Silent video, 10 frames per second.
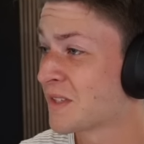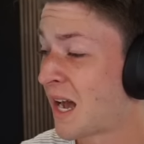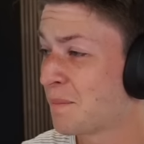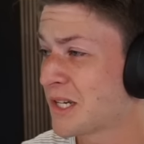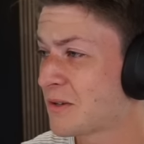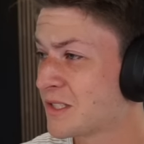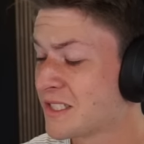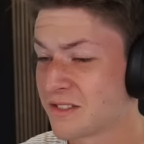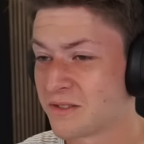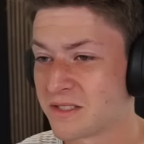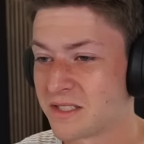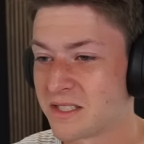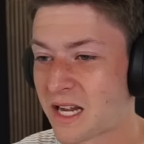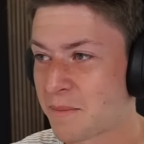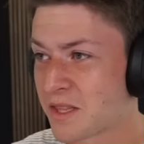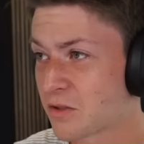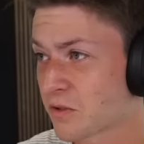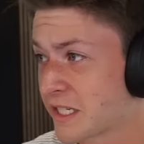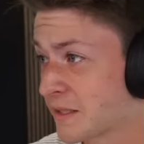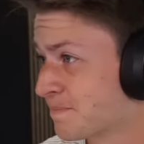I'm going, dude. Diamond three.